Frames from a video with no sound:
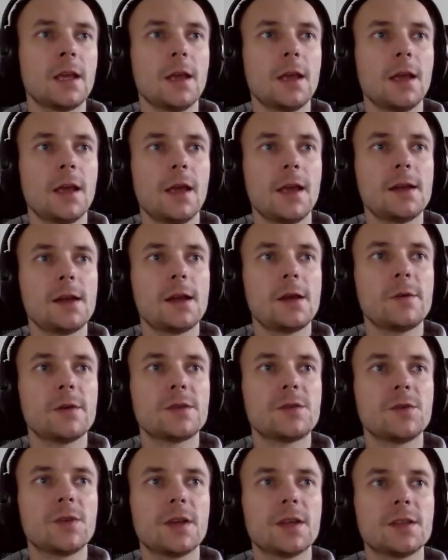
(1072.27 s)
And now,
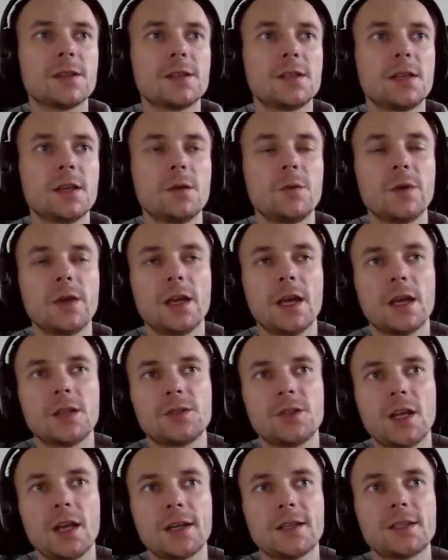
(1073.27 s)
as you can see, we
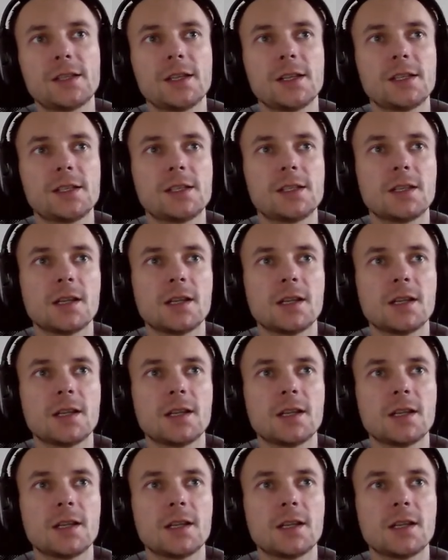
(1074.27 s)
ejected